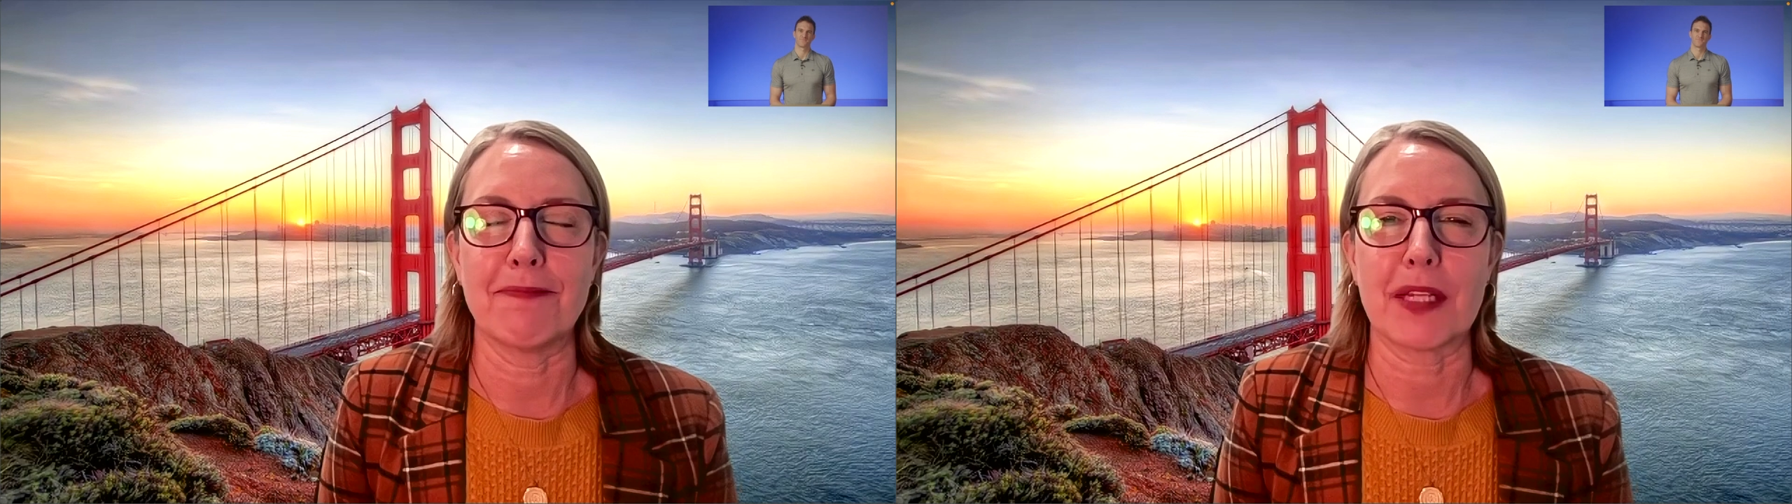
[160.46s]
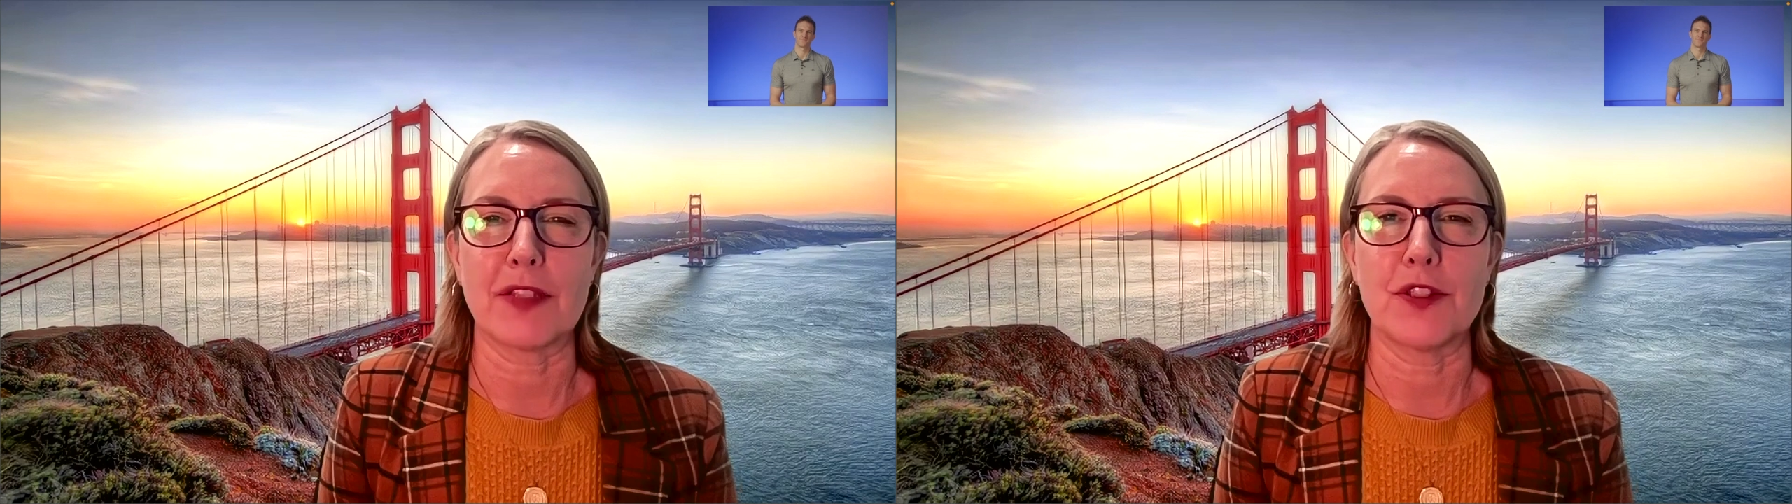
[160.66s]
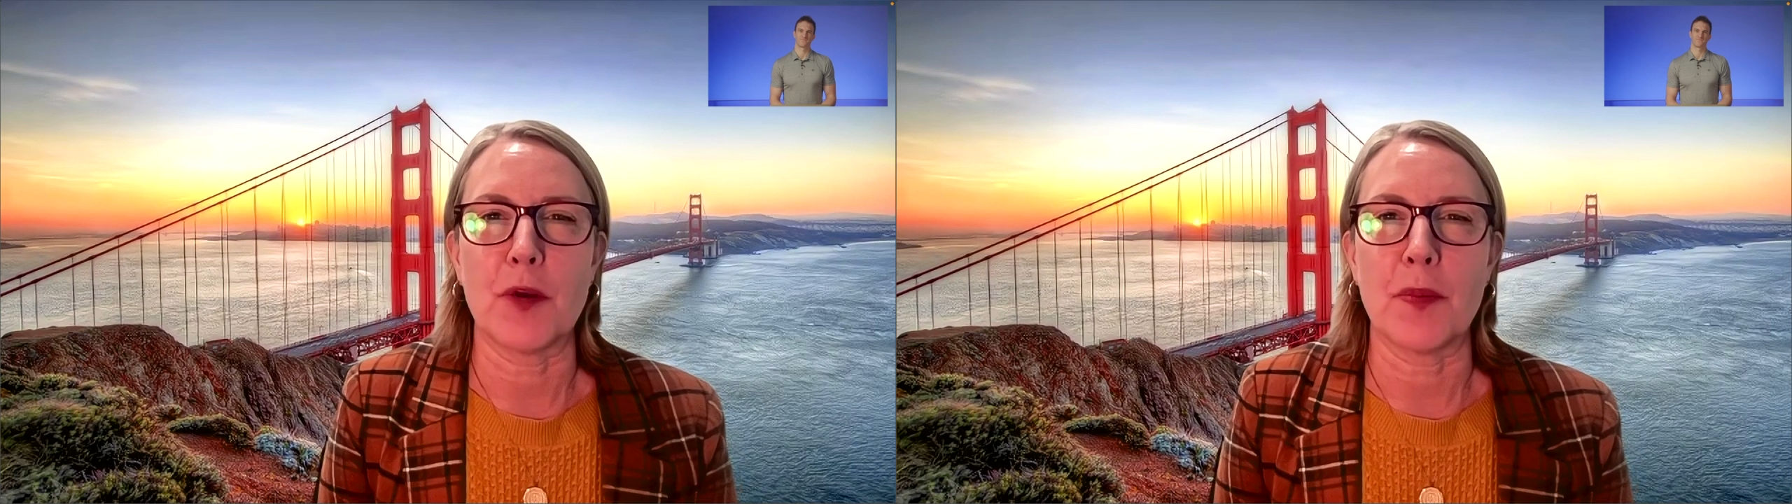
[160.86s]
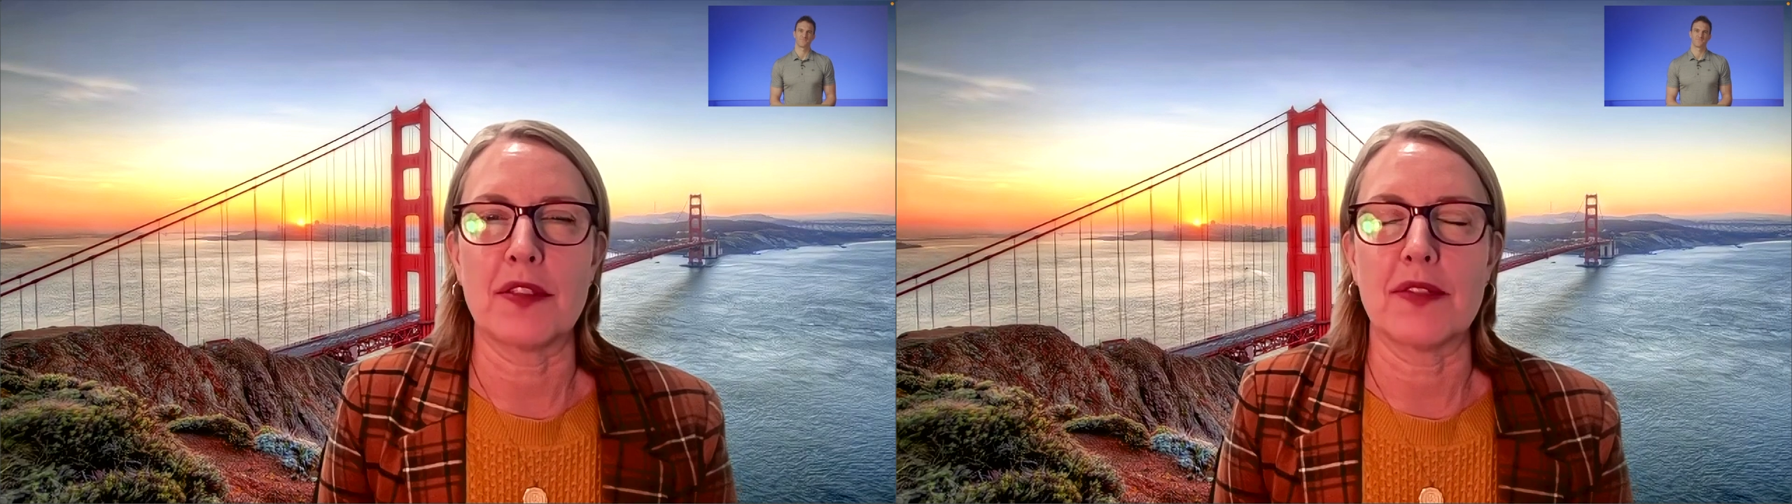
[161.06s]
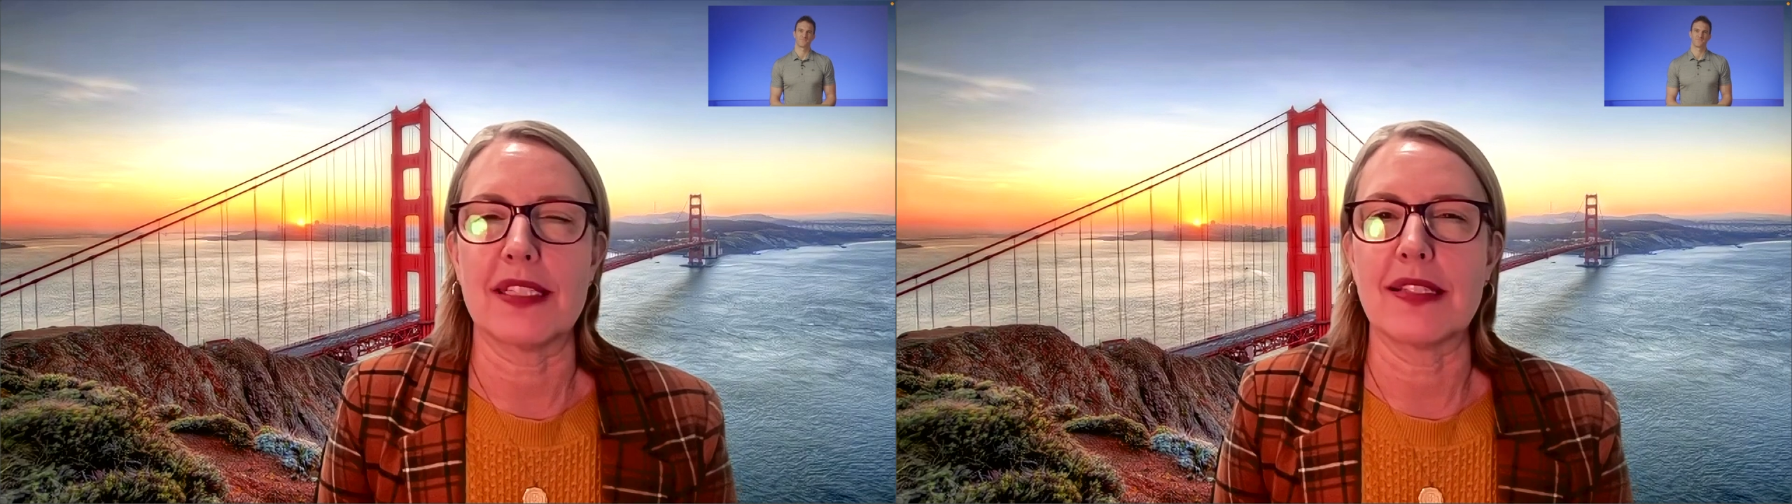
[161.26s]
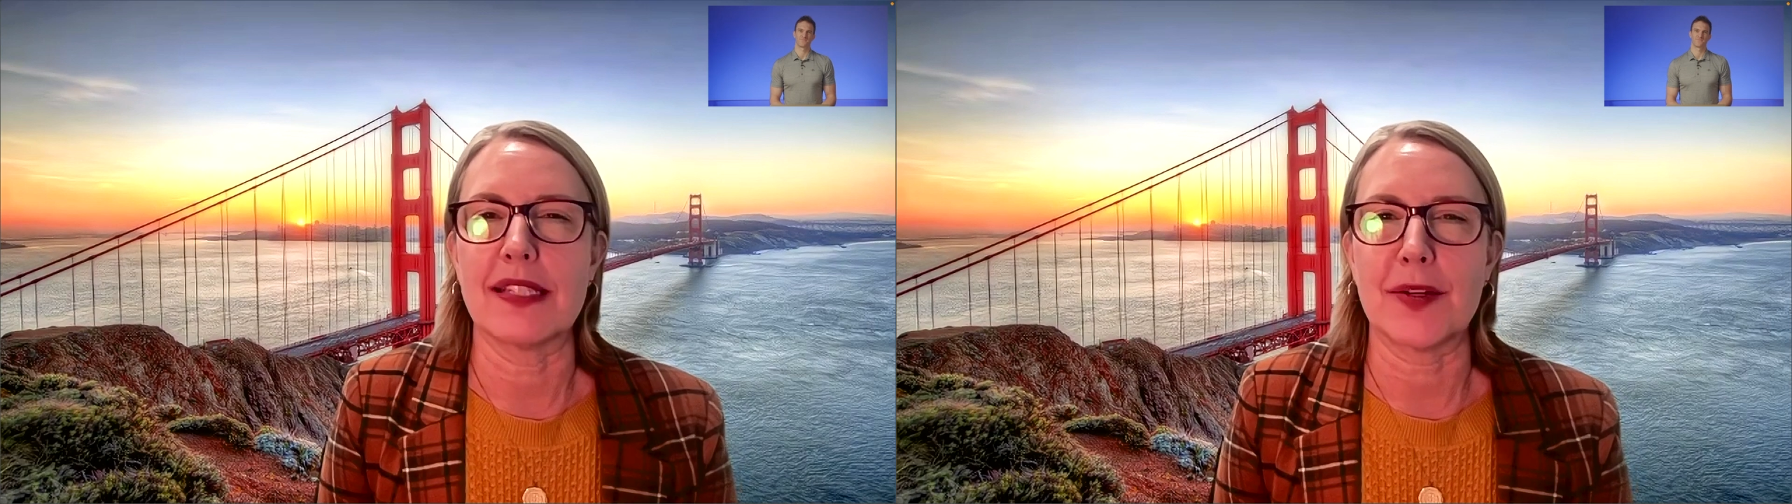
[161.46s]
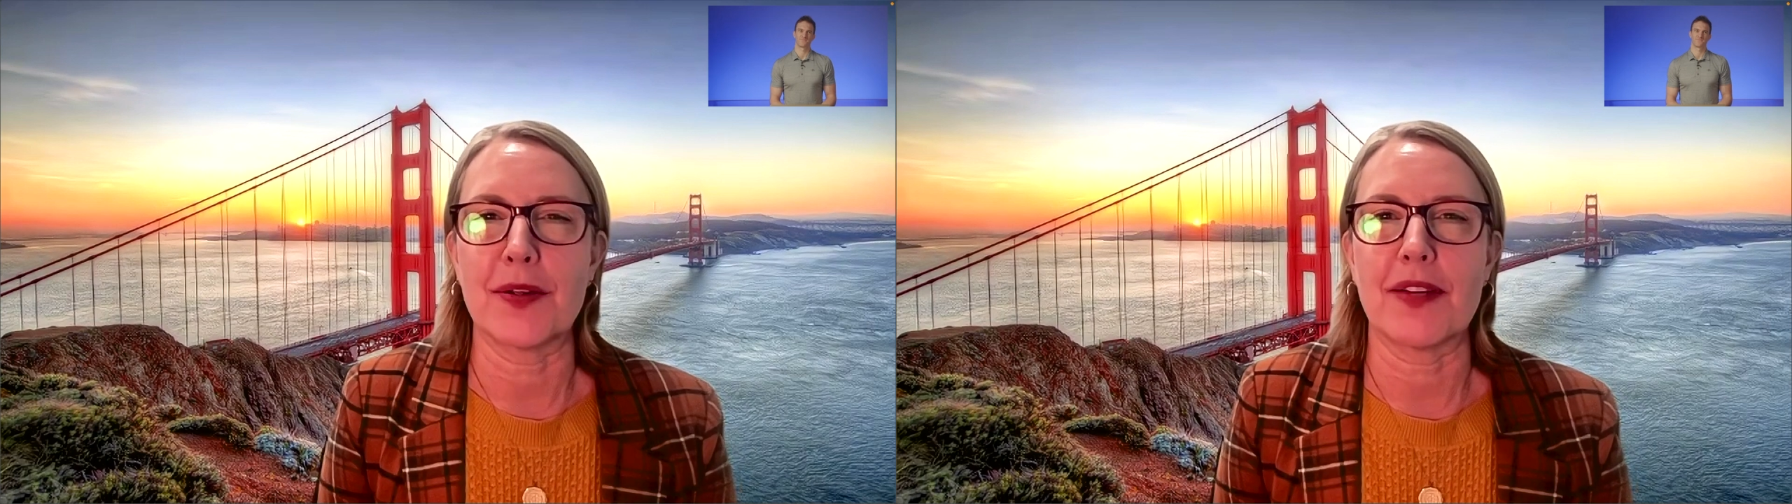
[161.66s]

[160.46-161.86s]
so much of the secret